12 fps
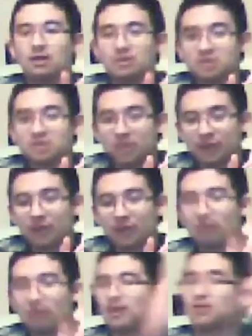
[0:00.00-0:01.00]
So,
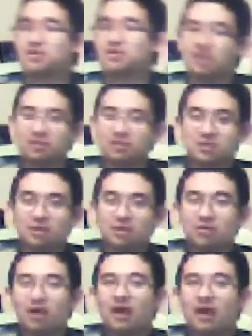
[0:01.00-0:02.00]
oh yeah, Sa
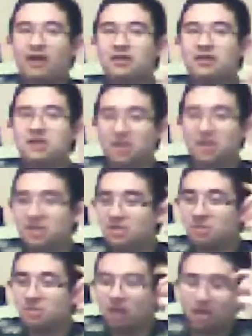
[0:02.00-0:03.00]
Sakurai did
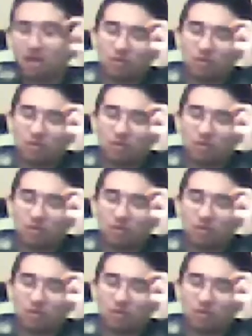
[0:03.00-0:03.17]
uh,